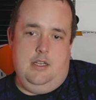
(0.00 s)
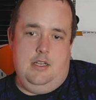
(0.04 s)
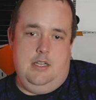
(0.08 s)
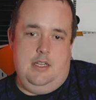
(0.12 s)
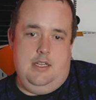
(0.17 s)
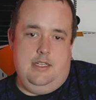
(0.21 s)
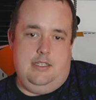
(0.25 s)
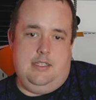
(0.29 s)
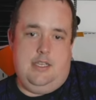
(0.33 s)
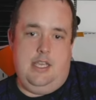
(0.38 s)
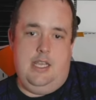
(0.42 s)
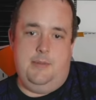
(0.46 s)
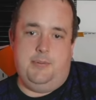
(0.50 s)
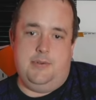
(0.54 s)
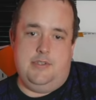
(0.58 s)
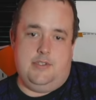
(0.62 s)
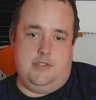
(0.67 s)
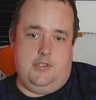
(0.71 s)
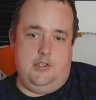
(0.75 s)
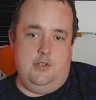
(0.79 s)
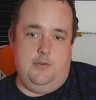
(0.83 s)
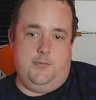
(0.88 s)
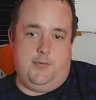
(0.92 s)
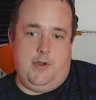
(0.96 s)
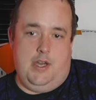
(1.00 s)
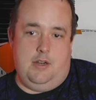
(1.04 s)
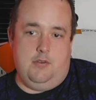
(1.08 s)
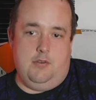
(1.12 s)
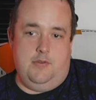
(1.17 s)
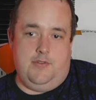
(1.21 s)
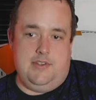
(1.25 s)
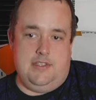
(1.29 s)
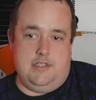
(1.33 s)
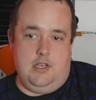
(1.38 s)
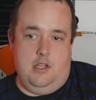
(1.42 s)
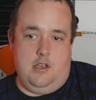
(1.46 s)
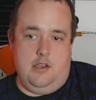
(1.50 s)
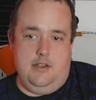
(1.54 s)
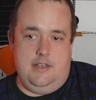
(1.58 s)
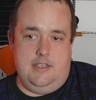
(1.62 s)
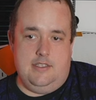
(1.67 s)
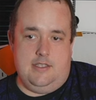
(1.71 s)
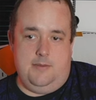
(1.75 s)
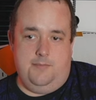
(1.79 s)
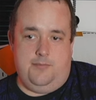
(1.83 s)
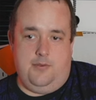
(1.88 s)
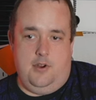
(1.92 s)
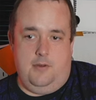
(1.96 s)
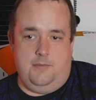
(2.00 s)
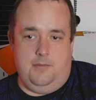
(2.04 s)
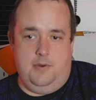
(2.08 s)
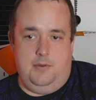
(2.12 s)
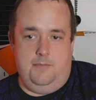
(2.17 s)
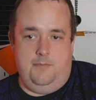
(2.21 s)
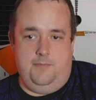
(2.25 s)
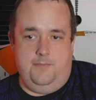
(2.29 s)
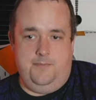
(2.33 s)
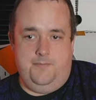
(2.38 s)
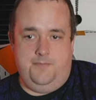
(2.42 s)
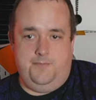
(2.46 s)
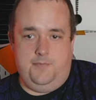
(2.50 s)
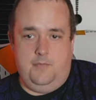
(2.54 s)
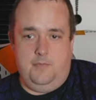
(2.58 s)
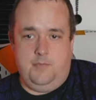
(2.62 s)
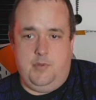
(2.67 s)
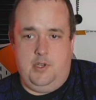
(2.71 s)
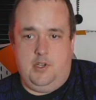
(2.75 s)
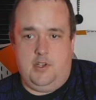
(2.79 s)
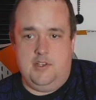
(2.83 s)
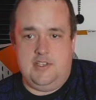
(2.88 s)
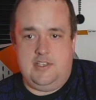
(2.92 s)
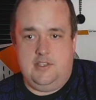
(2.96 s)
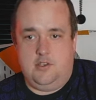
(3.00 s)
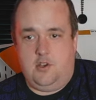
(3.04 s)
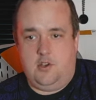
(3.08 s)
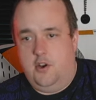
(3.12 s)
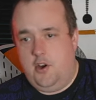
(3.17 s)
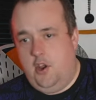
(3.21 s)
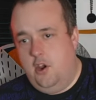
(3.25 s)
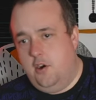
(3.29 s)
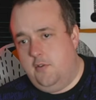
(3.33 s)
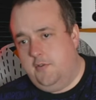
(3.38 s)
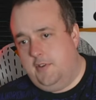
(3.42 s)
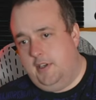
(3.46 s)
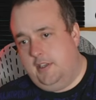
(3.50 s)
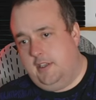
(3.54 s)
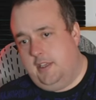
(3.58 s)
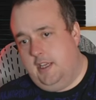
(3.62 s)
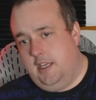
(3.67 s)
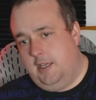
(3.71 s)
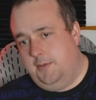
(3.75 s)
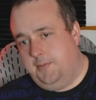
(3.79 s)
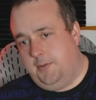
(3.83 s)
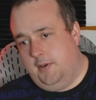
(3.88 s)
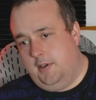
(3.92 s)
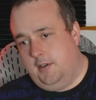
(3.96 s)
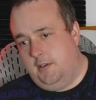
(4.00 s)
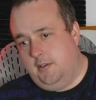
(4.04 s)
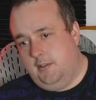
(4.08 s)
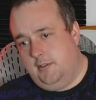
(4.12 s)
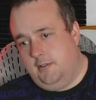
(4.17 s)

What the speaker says: Keeper's too far off his line is the problem, because it's gone over the keeper.